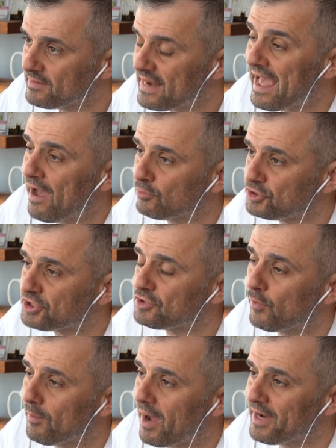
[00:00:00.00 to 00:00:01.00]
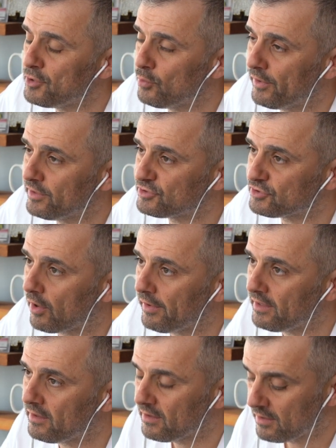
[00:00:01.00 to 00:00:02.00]
Now, just to remind you where you
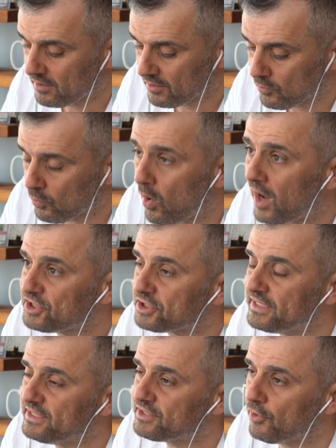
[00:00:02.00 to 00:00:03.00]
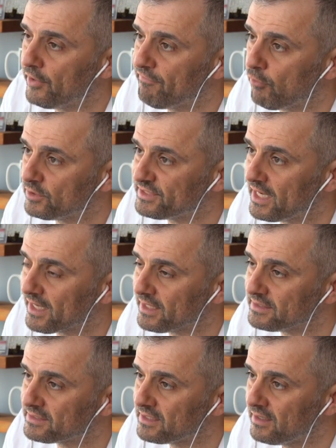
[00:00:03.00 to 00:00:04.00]
started, watch these 34
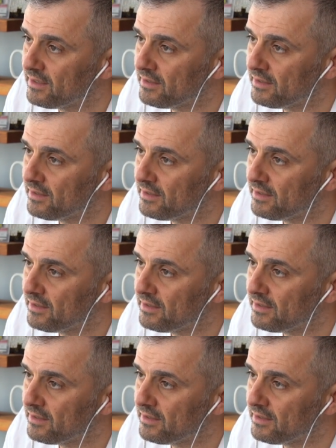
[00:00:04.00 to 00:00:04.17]
seconds.